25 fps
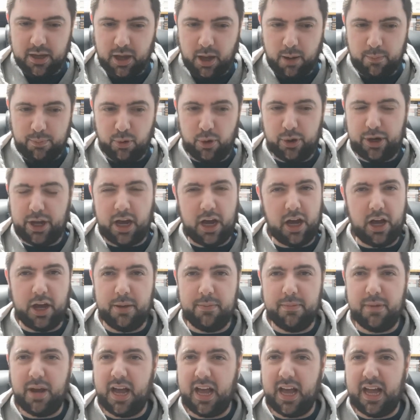brought it
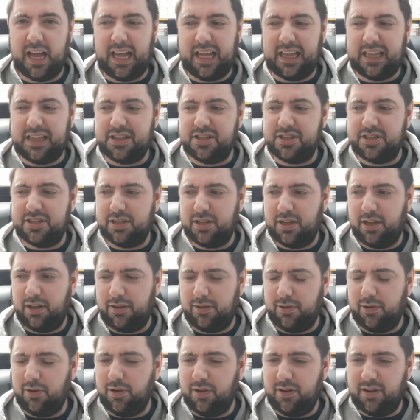home, and I
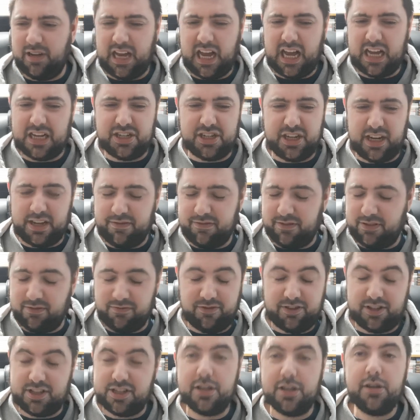thought, actually, for
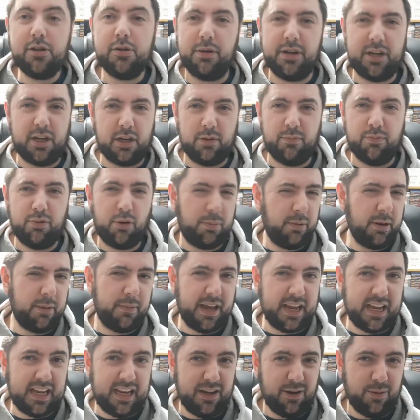£2 I can probably
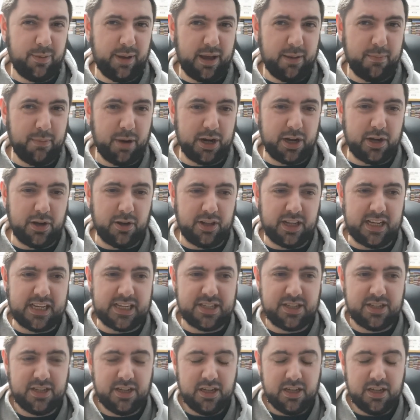make a little bit of money on
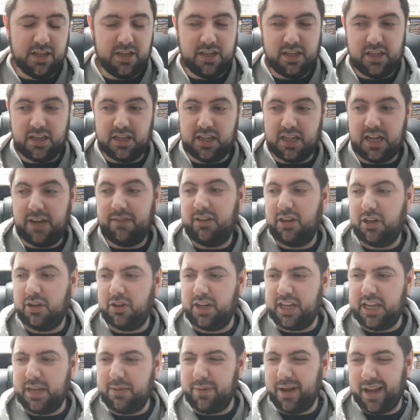this. I'll have a look
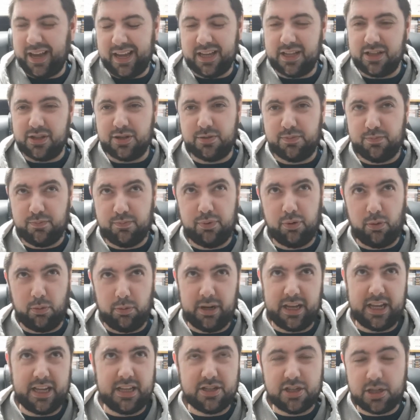on eBay, and
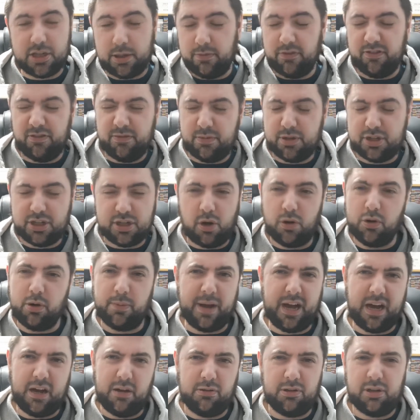probably some of them are sold
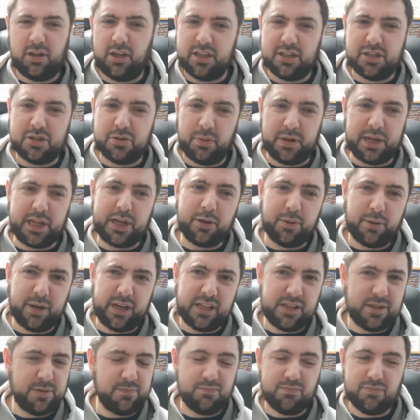about like
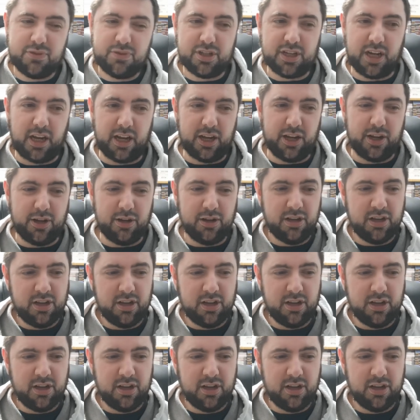£20, so